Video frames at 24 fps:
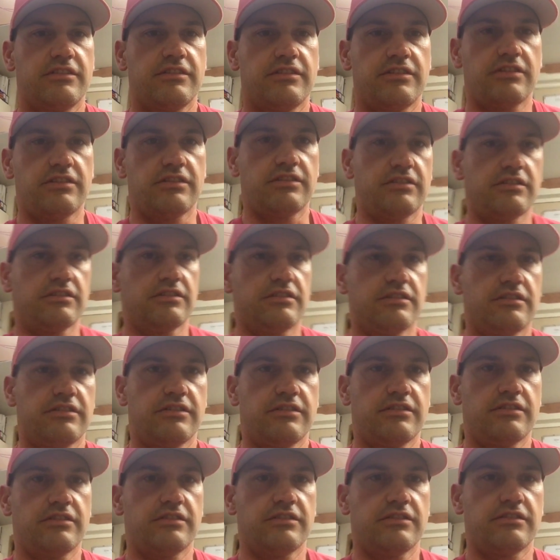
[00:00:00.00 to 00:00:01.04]

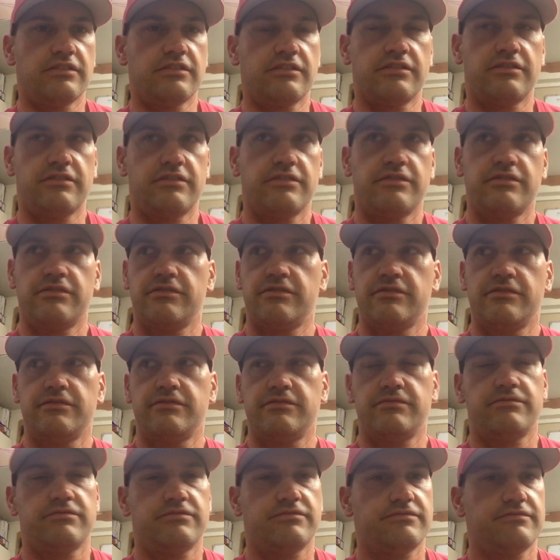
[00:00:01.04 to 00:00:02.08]
uh,
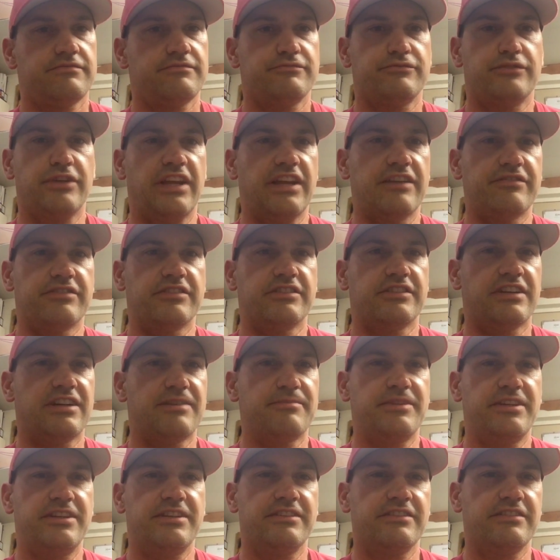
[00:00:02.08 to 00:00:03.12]
whatever. I
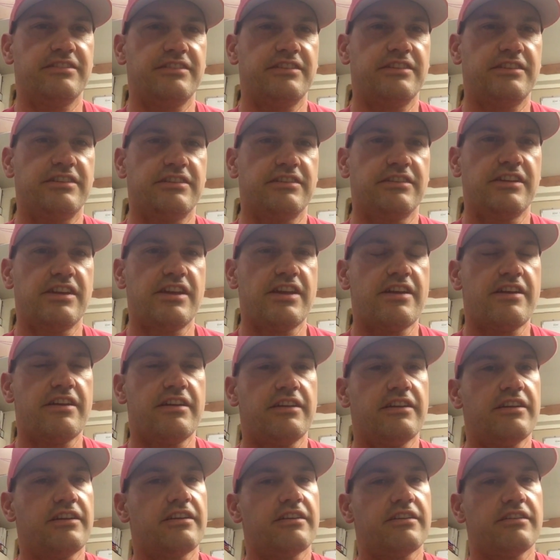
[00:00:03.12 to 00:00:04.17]
mean, you know,
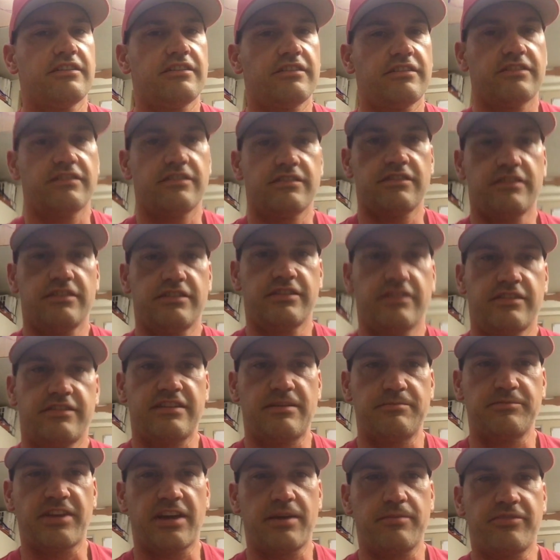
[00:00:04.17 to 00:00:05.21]

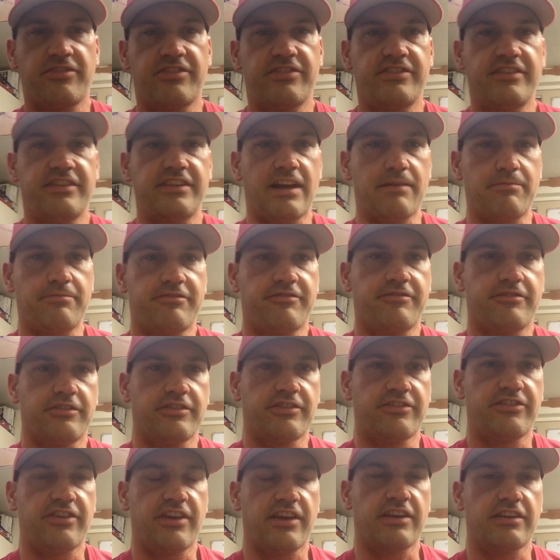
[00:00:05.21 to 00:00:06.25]
sometimes stop for
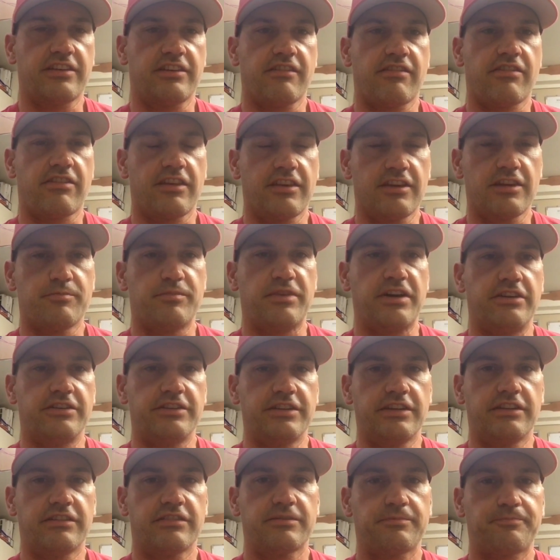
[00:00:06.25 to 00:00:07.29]
a second and think
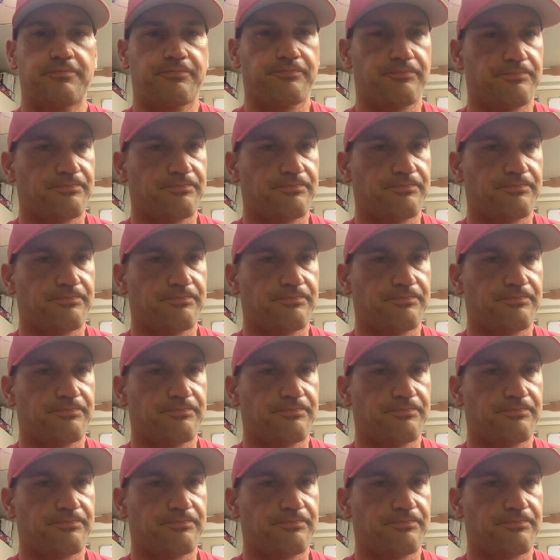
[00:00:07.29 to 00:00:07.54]
about it